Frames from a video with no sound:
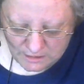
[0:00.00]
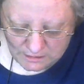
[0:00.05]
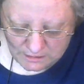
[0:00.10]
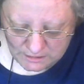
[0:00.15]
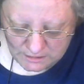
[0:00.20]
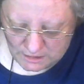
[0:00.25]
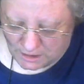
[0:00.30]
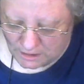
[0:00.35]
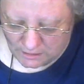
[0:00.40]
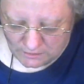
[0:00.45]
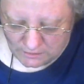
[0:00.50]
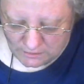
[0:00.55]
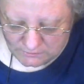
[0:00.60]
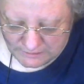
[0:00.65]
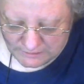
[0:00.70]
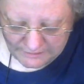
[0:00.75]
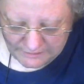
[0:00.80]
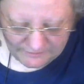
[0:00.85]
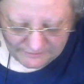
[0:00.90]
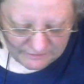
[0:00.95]
no,
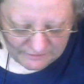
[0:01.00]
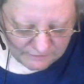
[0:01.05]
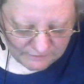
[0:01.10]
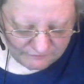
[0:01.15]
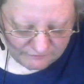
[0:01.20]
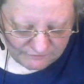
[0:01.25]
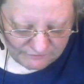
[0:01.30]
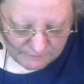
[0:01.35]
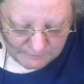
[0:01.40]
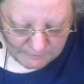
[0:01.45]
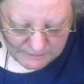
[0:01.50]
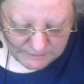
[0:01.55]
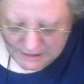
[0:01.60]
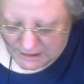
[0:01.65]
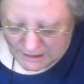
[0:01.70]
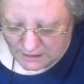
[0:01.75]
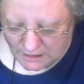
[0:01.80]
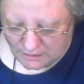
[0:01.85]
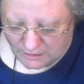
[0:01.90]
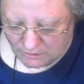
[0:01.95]
when I think of family,
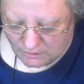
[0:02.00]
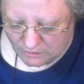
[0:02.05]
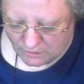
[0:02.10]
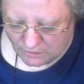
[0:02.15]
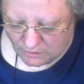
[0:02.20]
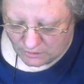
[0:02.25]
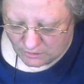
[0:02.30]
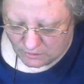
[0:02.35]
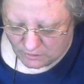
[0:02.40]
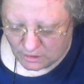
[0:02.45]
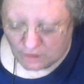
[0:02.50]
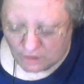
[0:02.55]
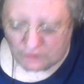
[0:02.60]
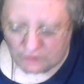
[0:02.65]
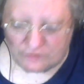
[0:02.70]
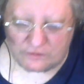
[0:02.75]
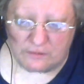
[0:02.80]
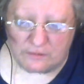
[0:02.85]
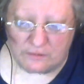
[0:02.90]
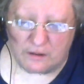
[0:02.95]
it
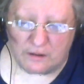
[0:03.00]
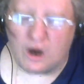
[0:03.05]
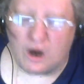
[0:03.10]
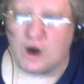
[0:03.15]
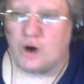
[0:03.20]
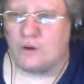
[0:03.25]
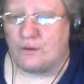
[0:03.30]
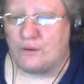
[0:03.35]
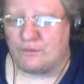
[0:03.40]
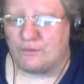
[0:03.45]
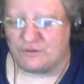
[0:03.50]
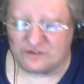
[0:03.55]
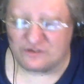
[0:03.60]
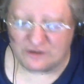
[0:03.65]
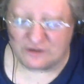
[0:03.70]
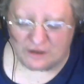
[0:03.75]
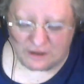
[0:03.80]
was